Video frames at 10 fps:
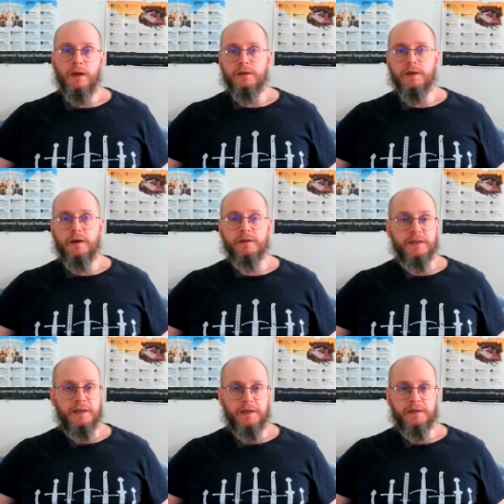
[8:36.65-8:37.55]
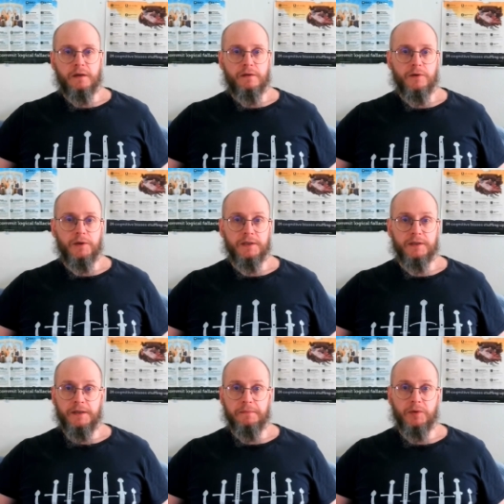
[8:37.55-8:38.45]
The Cynics thought it
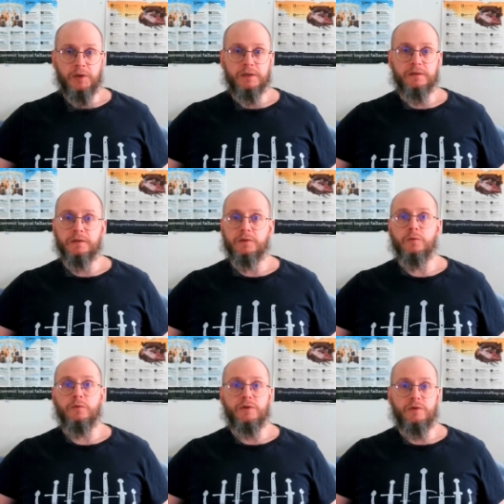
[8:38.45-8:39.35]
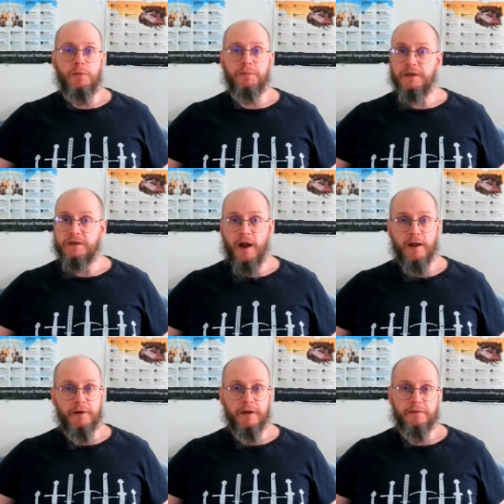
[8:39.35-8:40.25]
important to stop
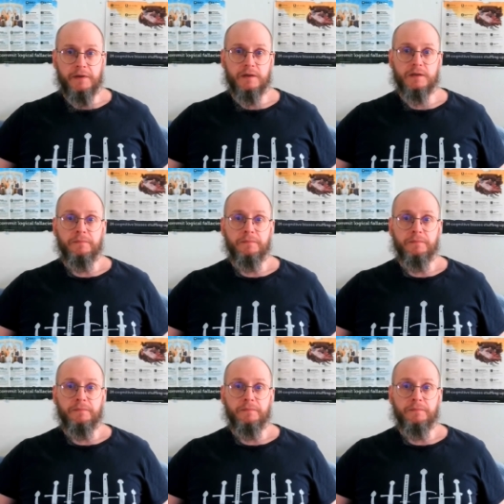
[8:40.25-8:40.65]
desiring things